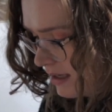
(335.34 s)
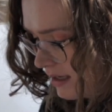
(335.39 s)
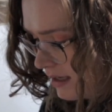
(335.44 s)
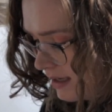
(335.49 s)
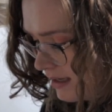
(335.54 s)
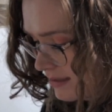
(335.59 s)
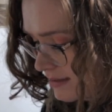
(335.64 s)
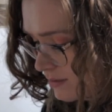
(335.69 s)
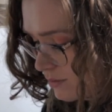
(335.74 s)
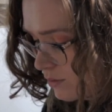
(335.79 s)

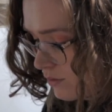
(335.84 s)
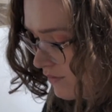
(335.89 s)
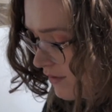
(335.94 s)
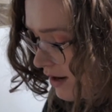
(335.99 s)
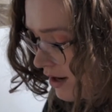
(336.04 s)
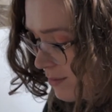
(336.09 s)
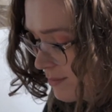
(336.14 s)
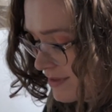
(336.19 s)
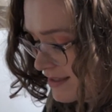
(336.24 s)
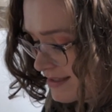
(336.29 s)
it's all
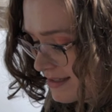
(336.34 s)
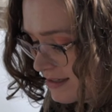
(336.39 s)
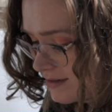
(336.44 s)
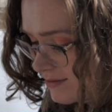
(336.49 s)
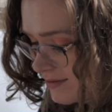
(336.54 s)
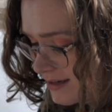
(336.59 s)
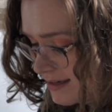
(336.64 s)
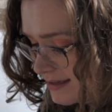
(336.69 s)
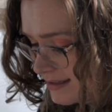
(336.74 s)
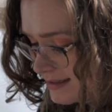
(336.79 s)
very
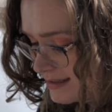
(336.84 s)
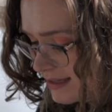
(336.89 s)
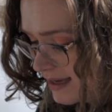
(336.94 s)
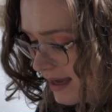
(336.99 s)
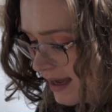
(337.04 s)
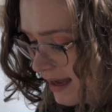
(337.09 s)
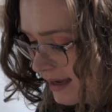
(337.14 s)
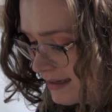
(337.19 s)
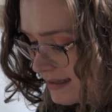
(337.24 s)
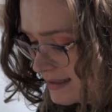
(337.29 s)
mysterious,
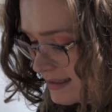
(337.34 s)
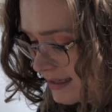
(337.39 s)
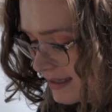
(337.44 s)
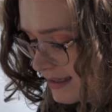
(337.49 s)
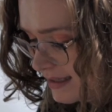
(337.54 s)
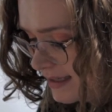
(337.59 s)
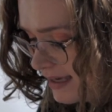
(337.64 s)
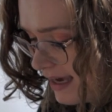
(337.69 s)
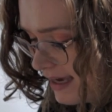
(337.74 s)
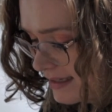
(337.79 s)
and I
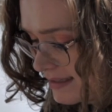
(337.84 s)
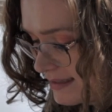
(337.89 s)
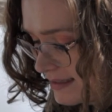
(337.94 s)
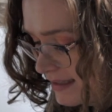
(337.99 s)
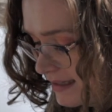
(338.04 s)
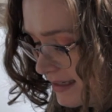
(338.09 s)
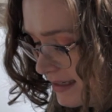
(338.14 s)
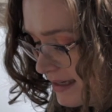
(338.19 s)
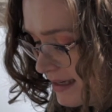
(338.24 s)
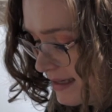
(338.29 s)
guess
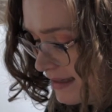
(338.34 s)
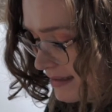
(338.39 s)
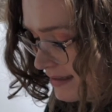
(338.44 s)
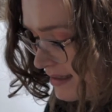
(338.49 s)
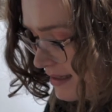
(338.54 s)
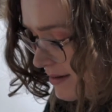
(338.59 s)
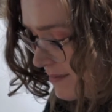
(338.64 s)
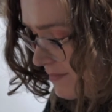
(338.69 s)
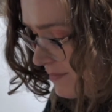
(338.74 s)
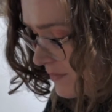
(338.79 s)
it leads
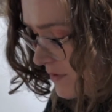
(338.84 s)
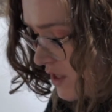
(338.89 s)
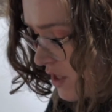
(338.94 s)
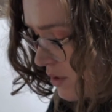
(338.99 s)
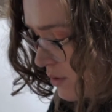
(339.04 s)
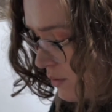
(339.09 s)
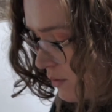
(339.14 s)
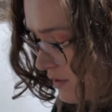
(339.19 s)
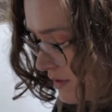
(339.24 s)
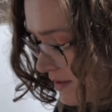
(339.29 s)
them
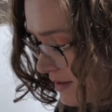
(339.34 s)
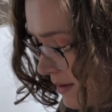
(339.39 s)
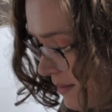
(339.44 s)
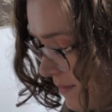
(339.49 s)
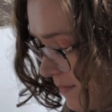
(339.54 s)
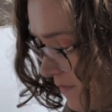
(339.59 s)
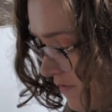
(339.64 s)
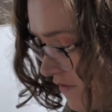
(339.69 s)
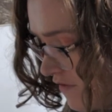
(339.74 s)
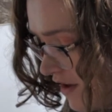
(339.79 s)
to
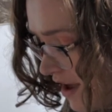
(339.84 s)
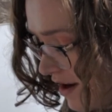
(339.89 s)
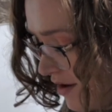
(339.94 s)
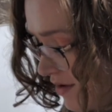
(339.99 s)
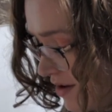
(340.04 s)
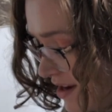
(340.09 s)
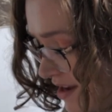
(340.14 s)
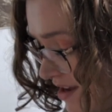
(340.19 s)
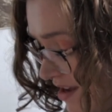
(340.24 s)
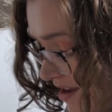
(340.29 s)
some
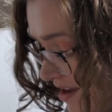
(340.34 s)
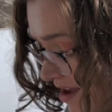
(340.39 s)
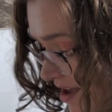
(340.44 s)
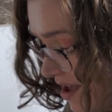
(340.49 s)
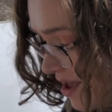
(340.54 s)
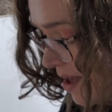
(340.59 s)
very